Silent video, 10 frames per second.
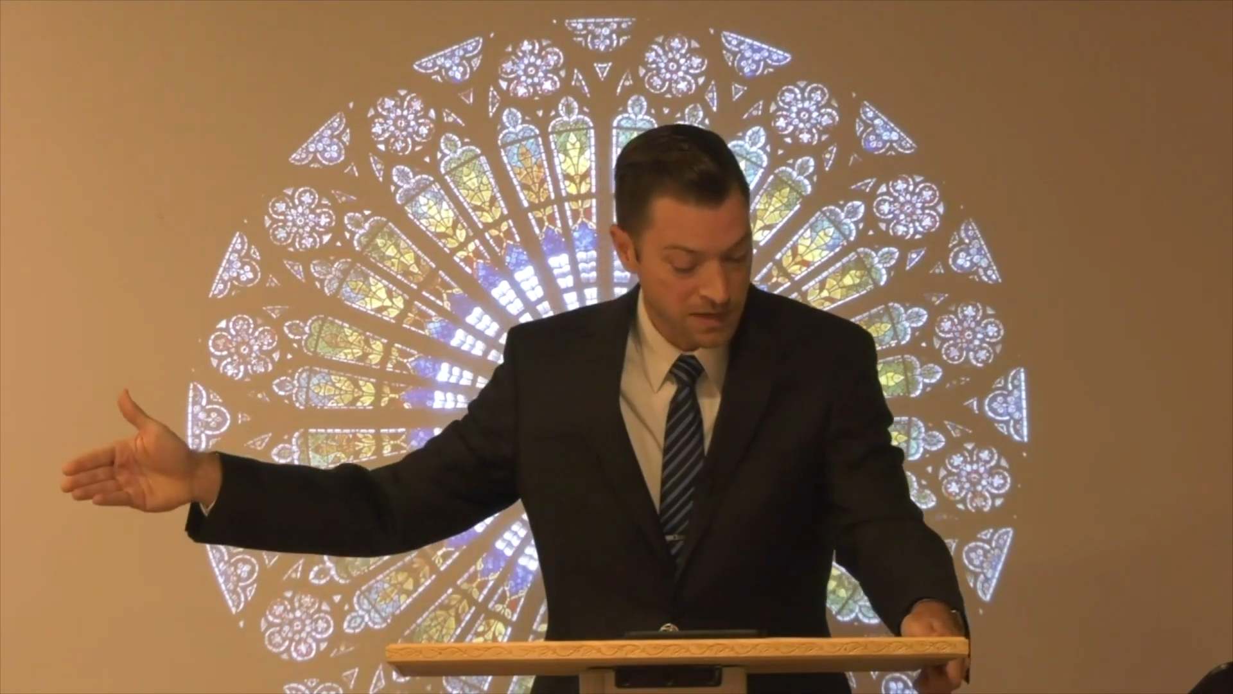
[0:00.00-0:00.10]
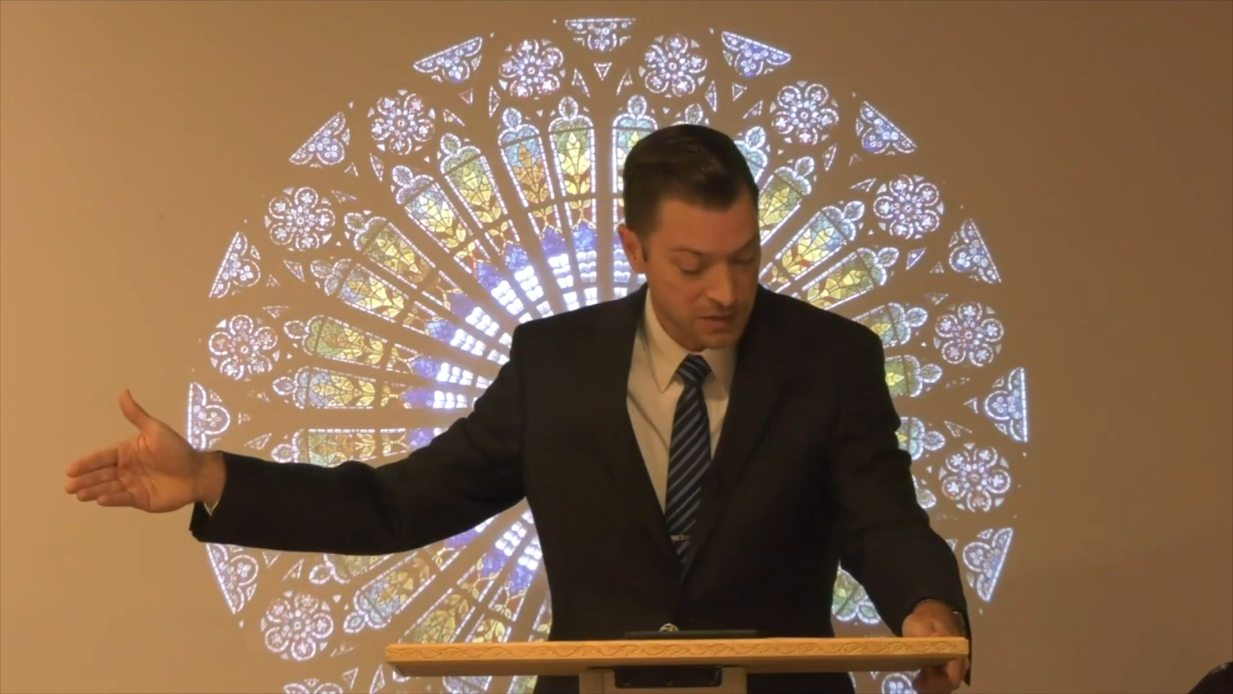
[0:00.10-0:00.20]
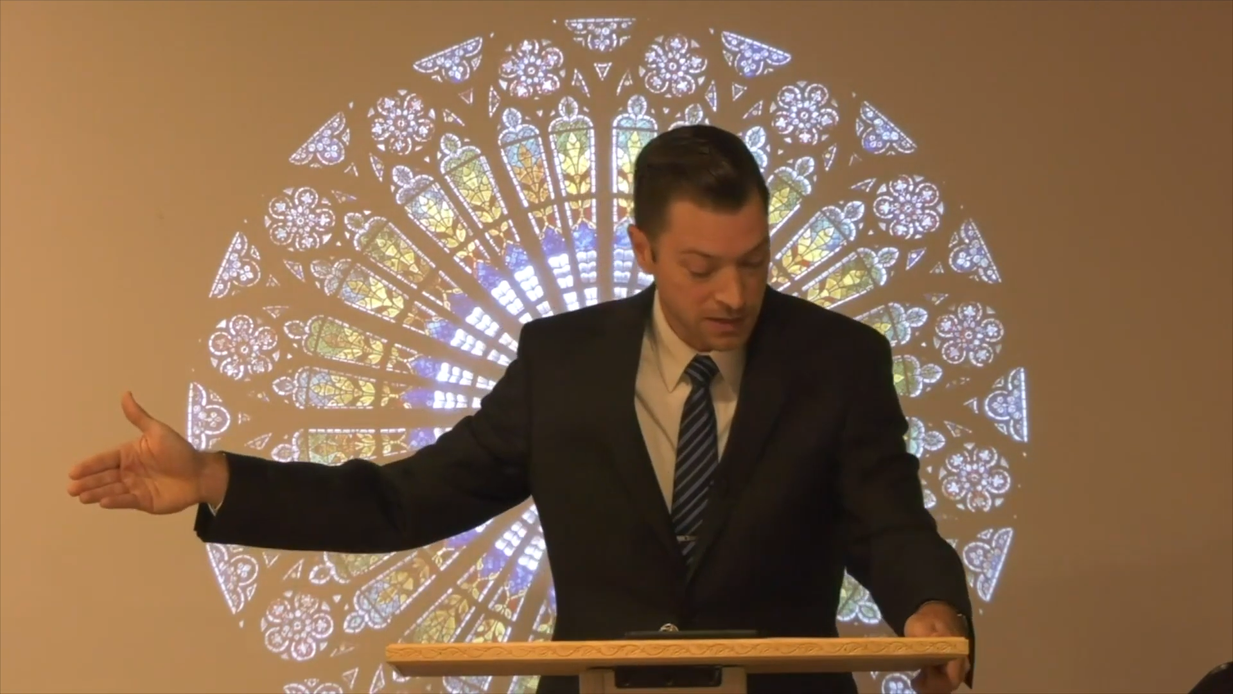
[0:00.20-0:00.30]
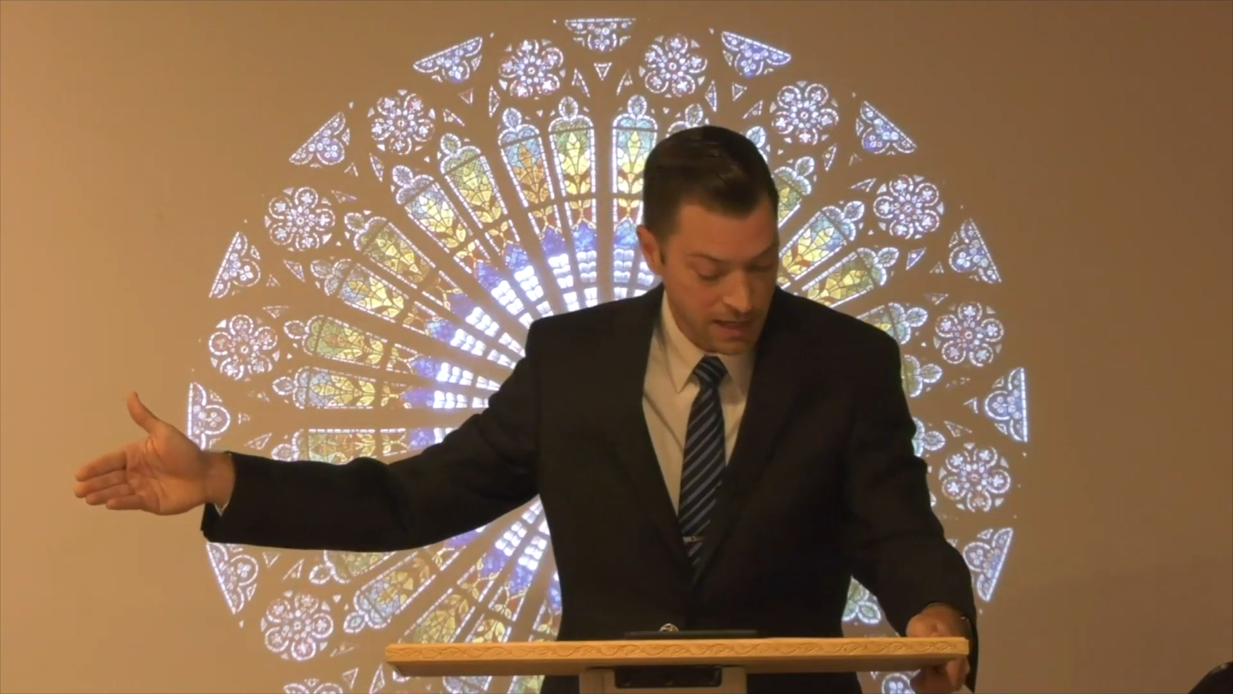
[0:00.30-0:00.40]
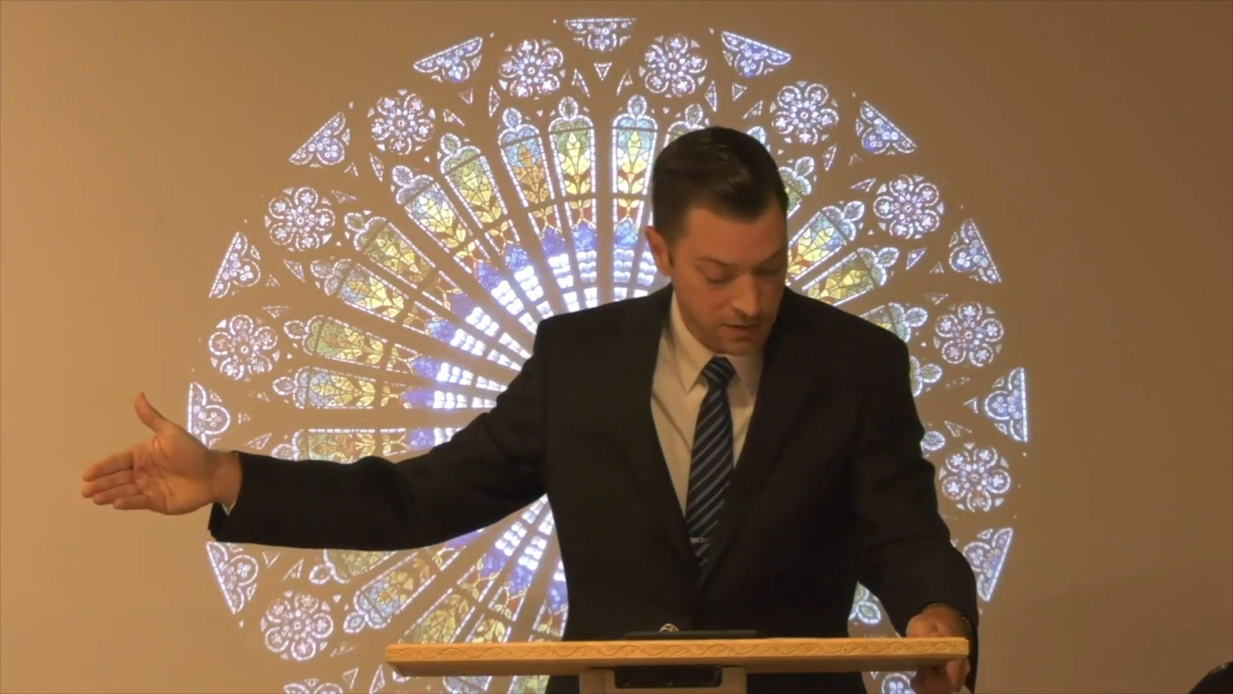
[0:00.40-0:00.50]

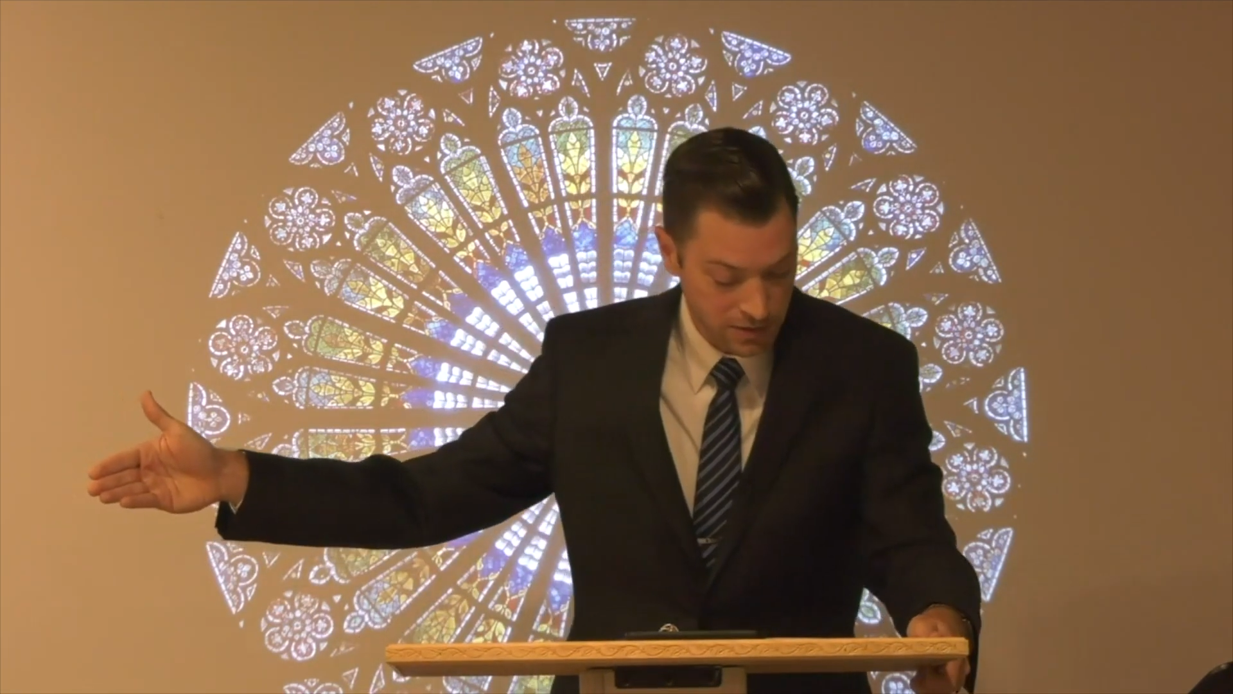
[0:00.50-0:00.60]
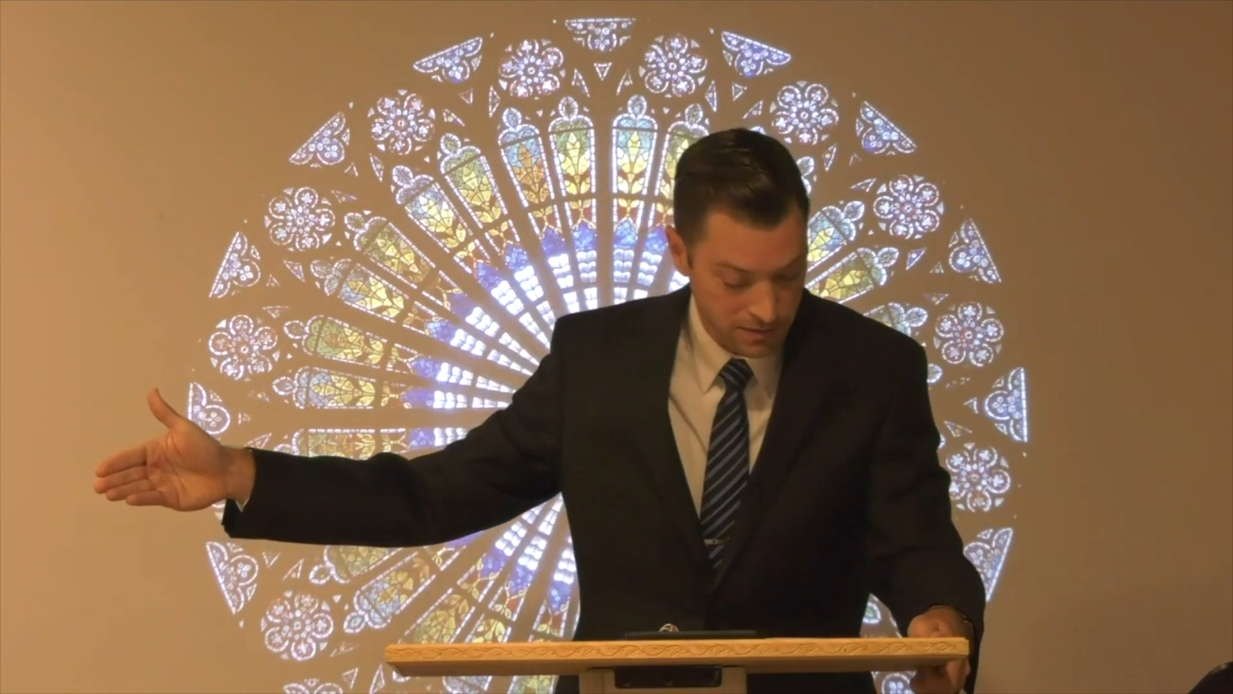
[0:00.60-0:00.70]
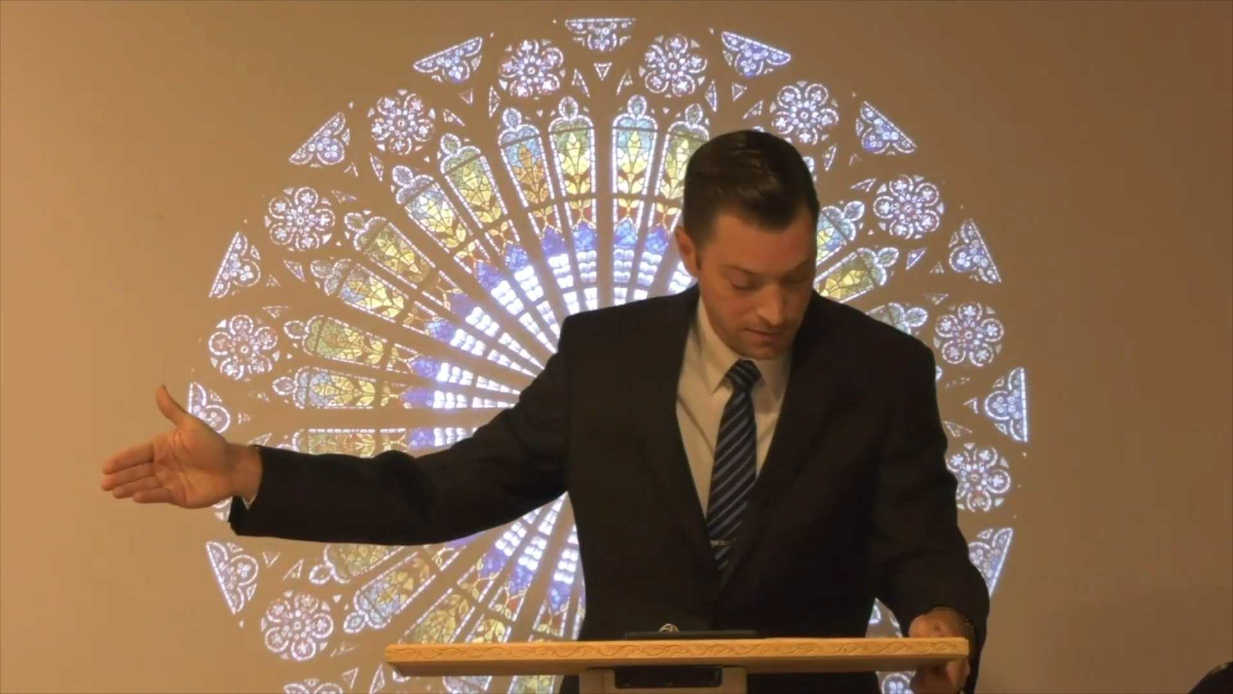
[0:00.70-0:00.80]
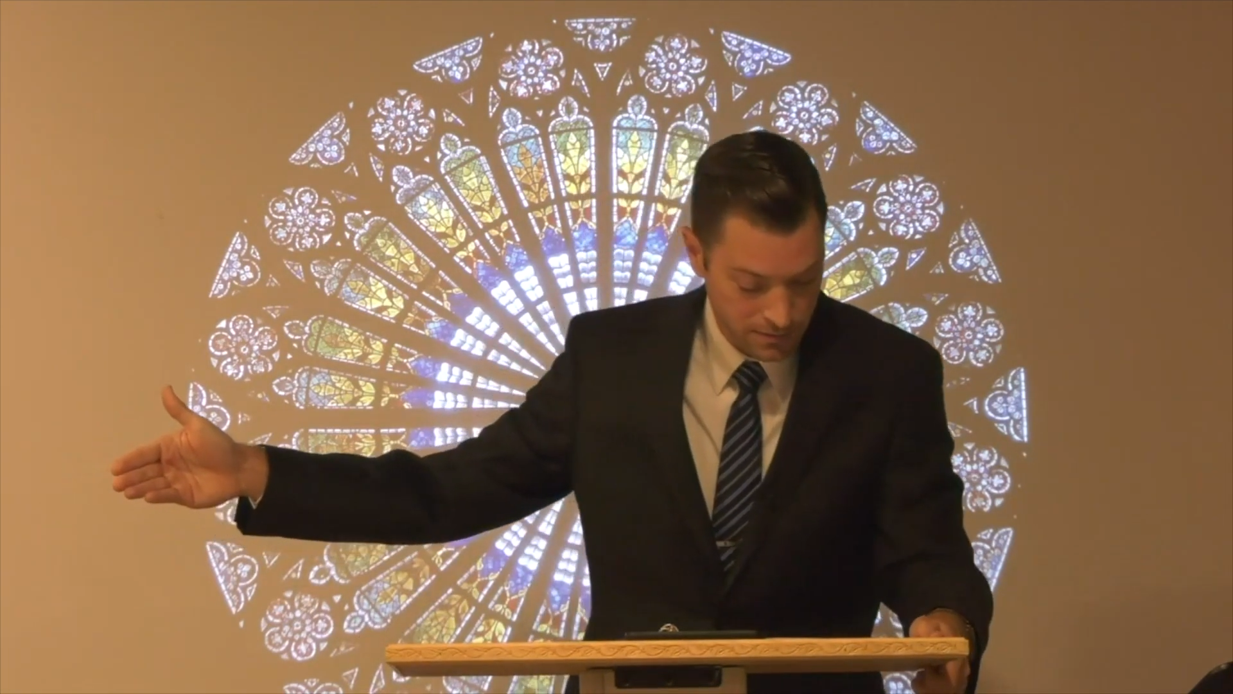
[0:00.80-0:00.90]
education.